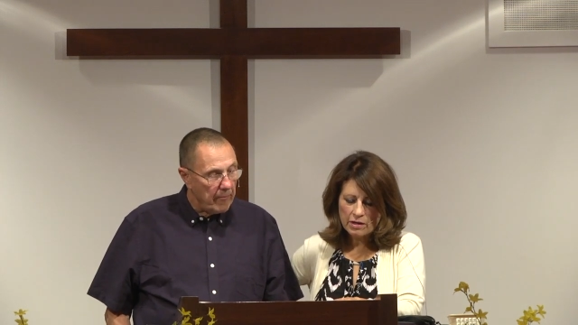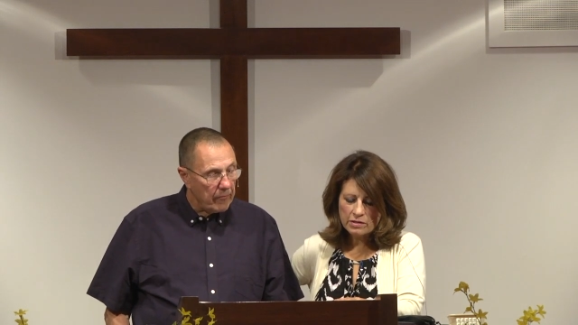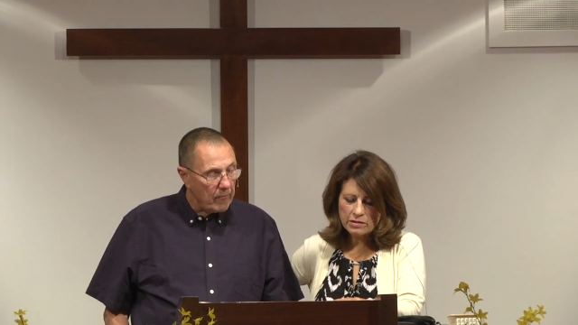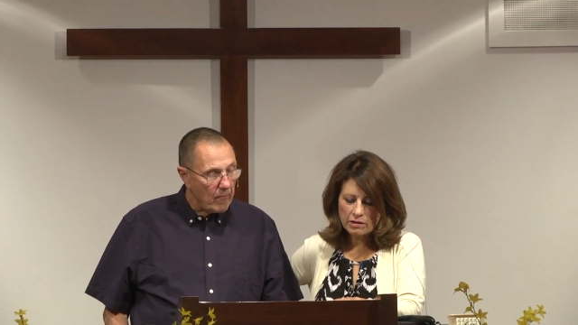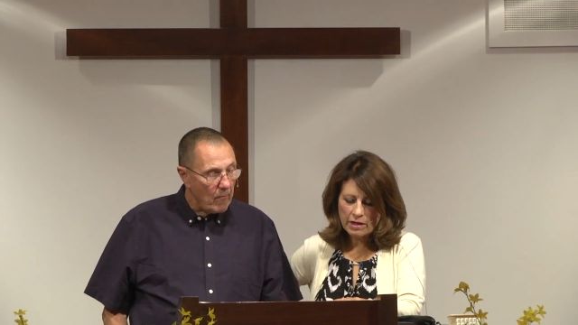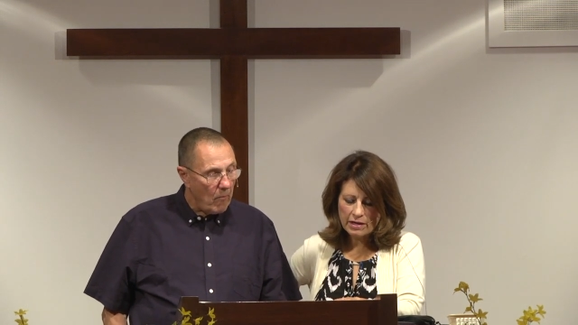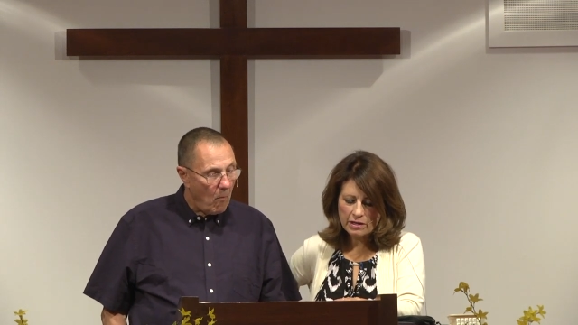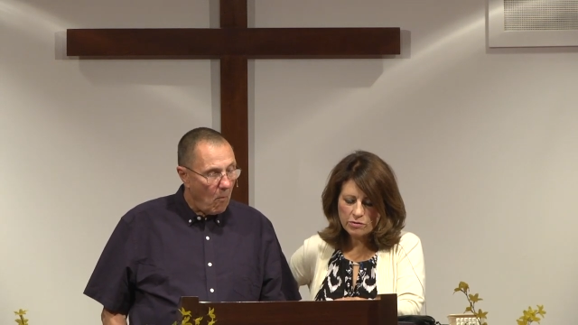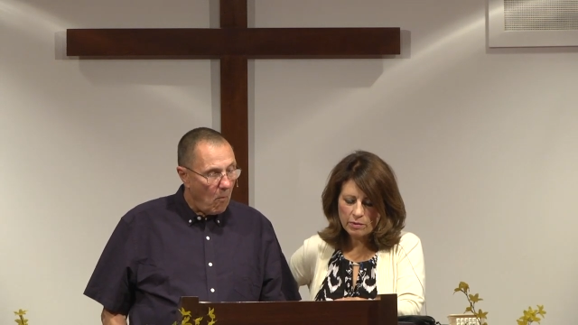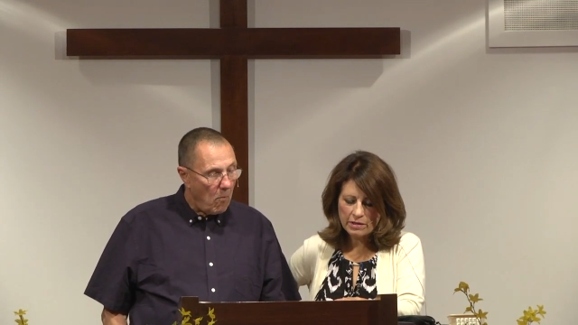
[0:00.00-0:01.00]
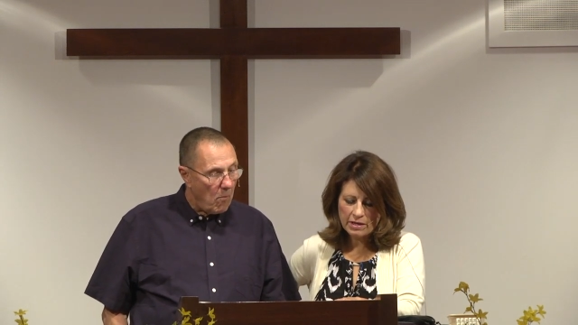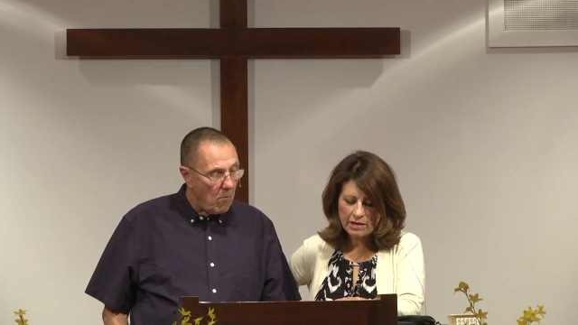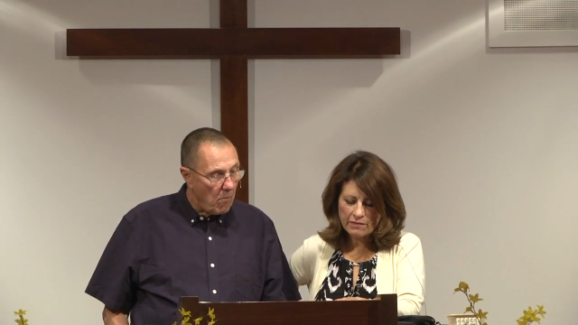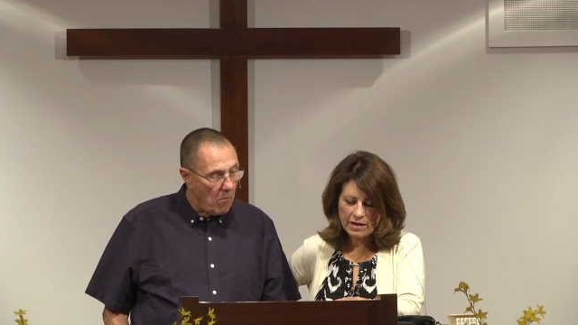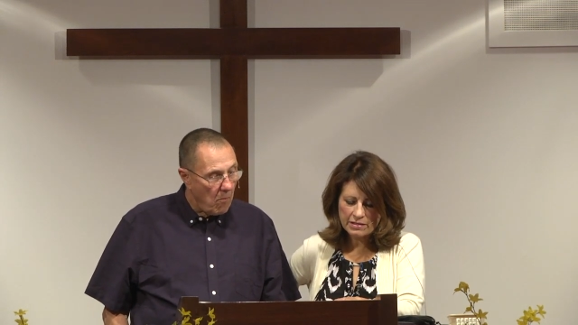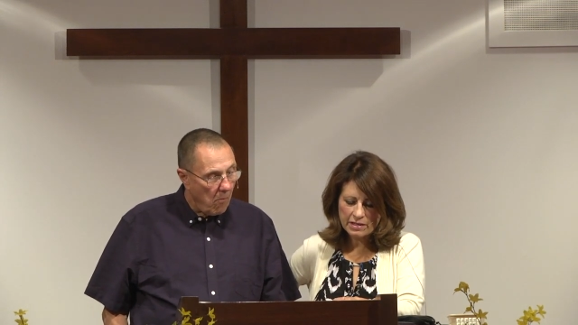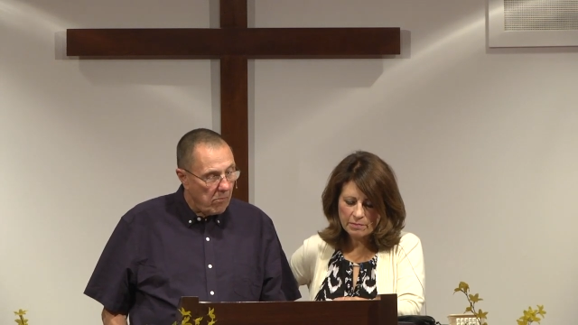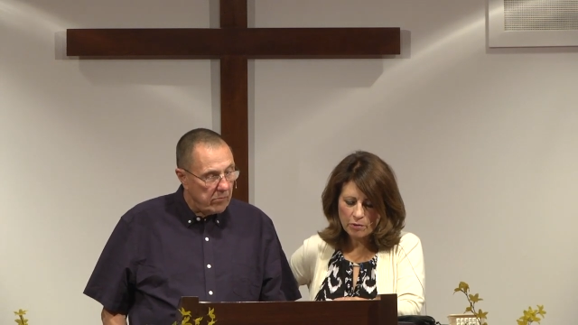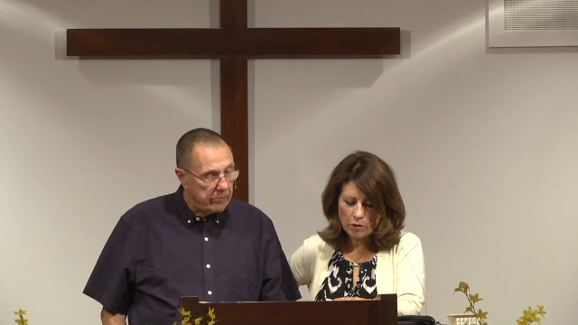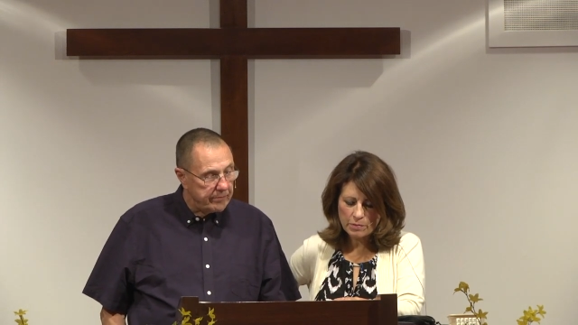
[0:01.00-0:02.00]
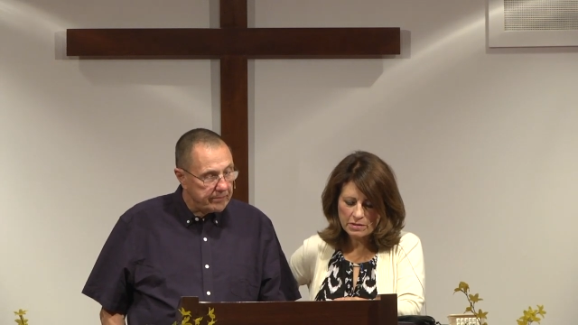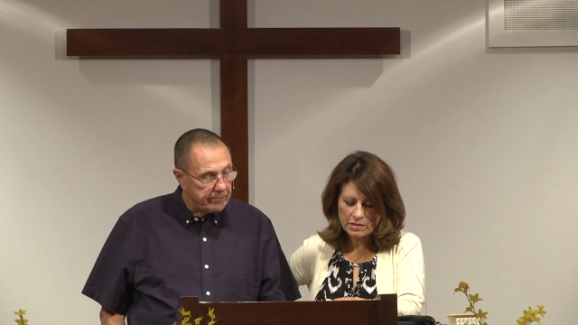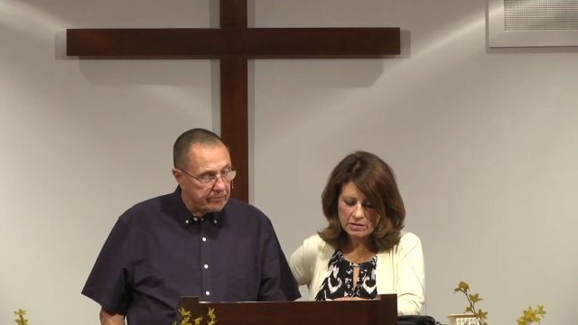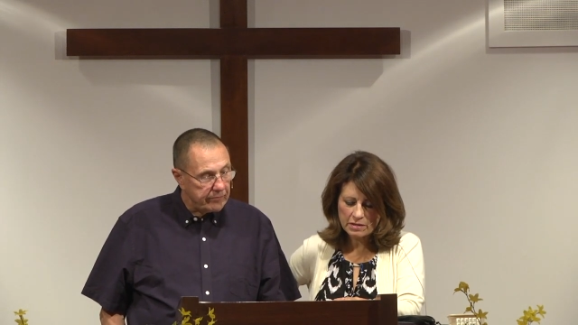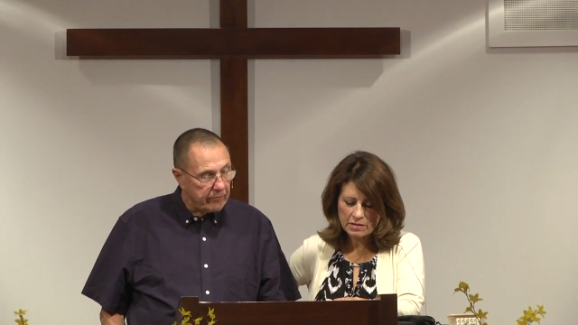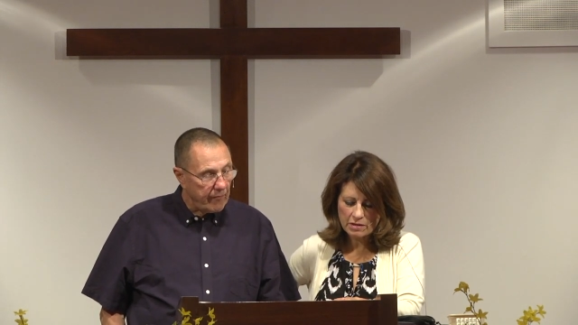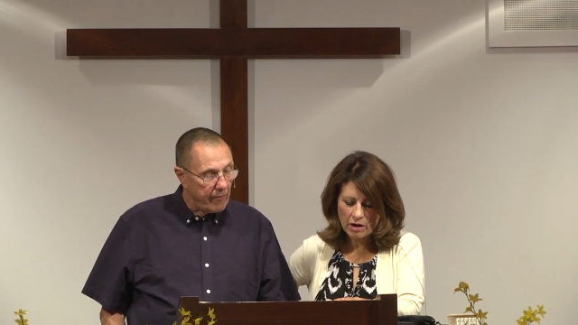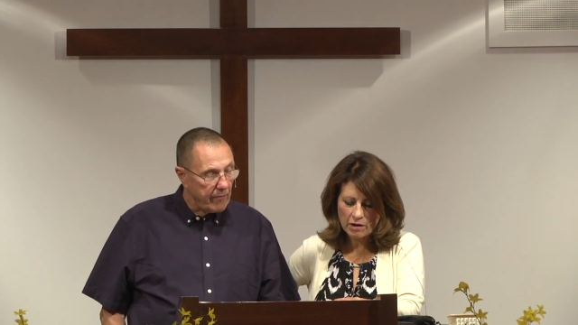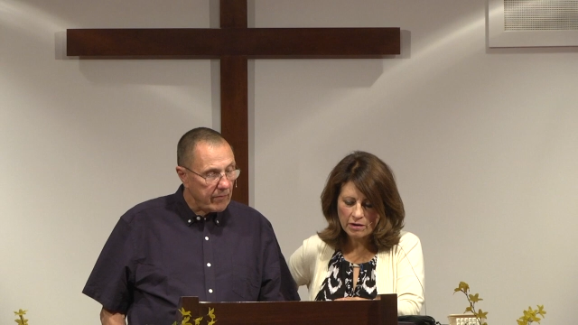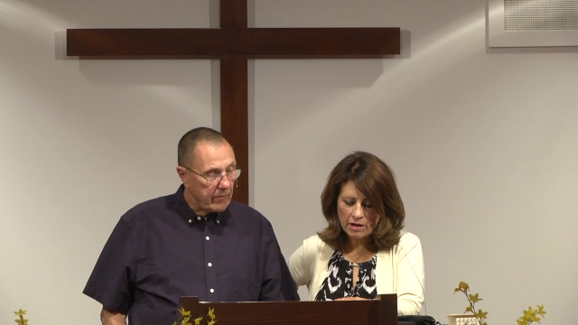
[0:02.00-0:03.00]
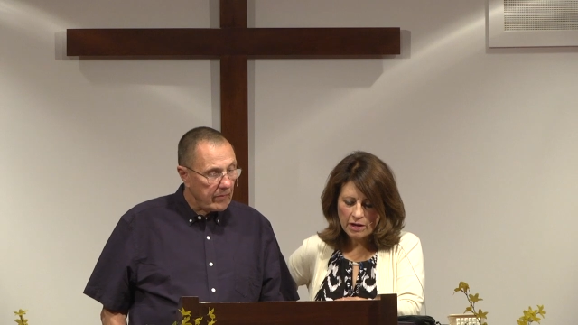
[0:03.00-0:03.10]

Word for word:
Speaker 1: So let each one give as he purposes in his heart,